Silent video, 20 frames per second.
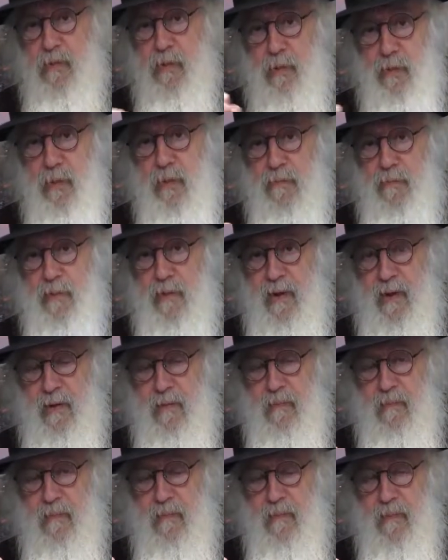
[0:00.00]
to look for
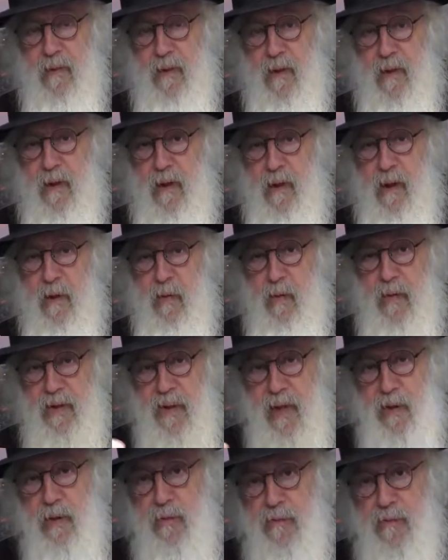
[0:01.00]
Him.
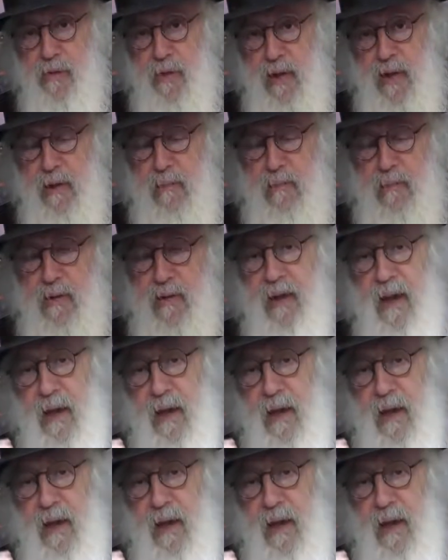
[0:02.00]
When I look for Him,